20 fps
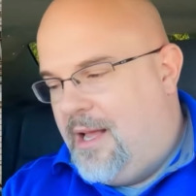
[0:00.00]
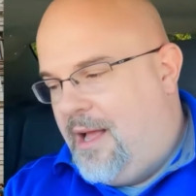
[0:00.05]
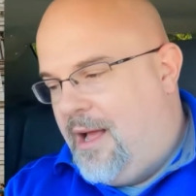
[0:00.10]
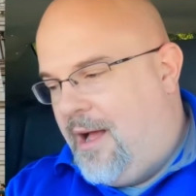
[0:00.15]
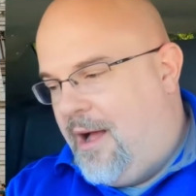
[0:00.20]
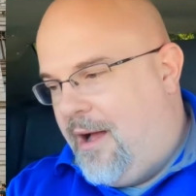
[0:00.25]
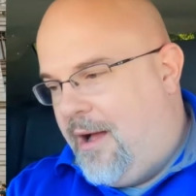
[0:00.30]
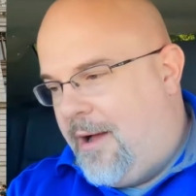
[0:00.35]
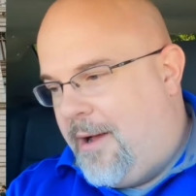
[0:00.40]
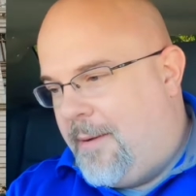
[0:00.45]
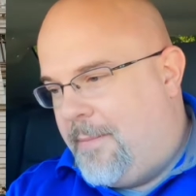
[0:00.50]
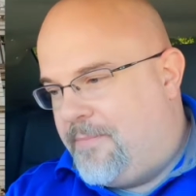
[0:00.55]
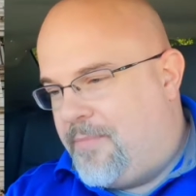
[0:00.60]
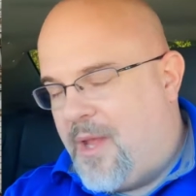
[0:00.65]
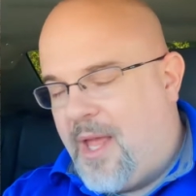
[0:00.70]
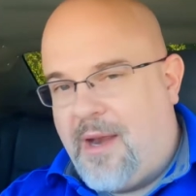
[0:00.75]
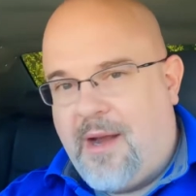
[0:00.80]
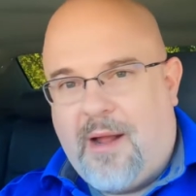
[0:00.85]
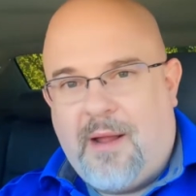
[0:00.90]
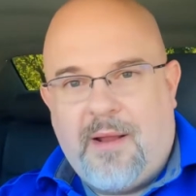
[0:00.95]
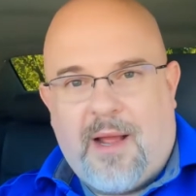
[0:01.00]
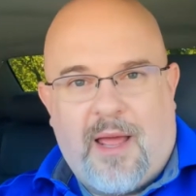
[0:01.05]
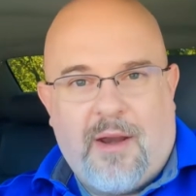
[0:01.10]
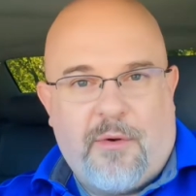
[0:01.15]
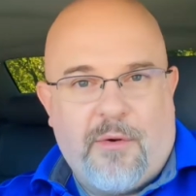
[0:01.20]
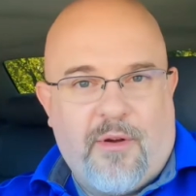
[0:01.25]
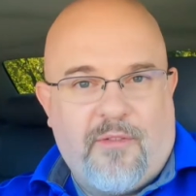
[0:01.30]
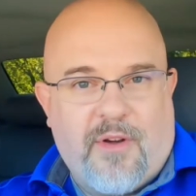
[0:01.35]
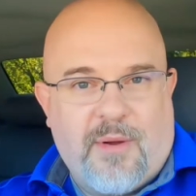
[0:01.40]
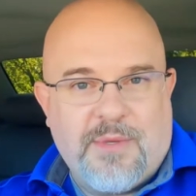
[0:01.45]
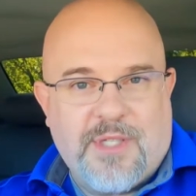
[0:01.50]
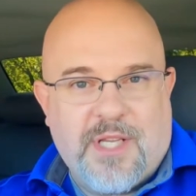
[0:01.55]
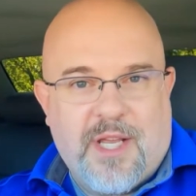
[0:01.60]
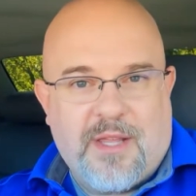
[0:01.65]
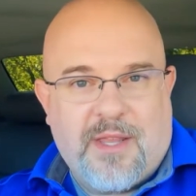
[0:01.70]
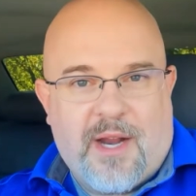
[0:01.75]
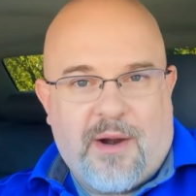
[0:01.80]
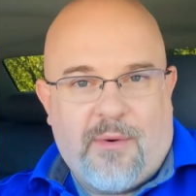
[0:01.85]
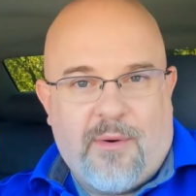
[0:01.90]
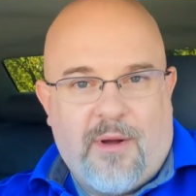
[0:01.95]
and I don't know if I'm saying
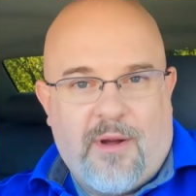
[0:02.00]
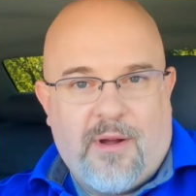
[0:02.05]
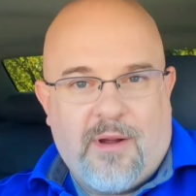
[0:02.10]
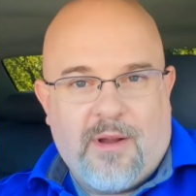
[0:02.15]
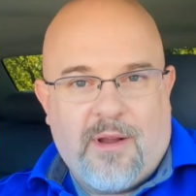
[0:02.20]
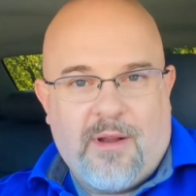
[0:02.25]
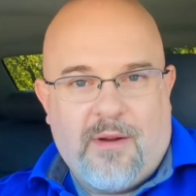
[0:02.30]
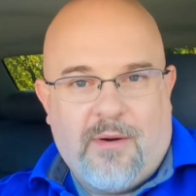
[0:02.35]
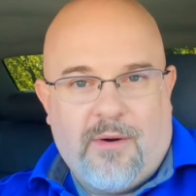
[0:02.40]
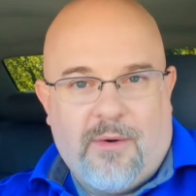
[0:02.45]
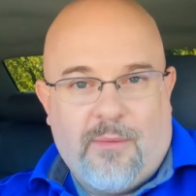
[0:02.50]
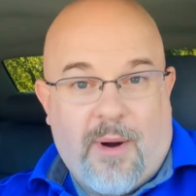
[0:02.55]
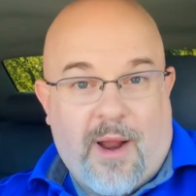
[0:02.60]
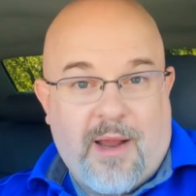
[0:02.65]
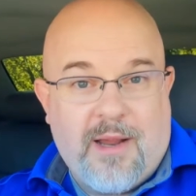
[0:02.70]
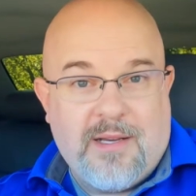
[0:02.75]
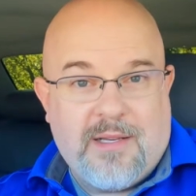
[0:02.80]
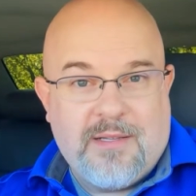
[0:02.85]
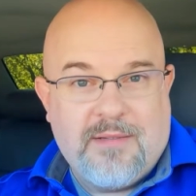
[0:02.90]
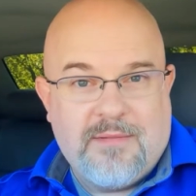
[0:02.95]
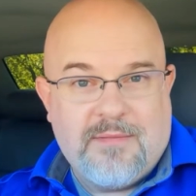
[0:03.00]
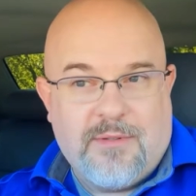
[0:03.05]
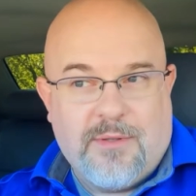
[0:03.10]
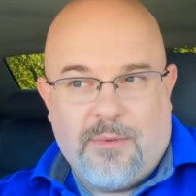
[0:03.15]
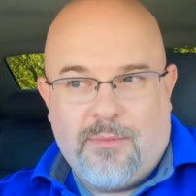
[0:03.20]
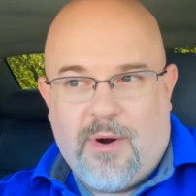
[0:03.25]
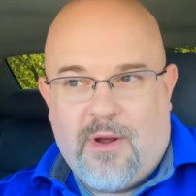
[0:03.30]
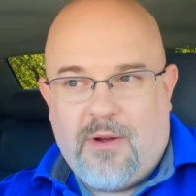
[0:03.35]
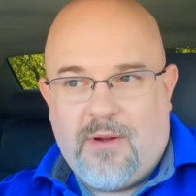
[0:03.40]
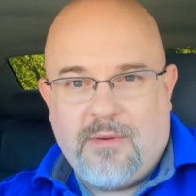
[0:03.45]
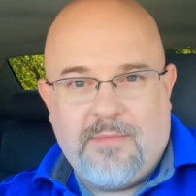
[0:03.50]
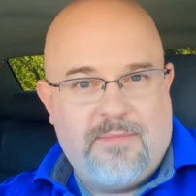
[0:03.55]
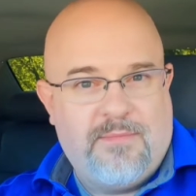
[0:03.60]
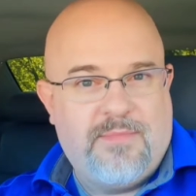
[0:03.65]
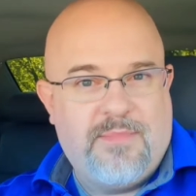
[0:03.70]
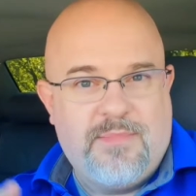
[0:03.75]
that wrong or right or wrong.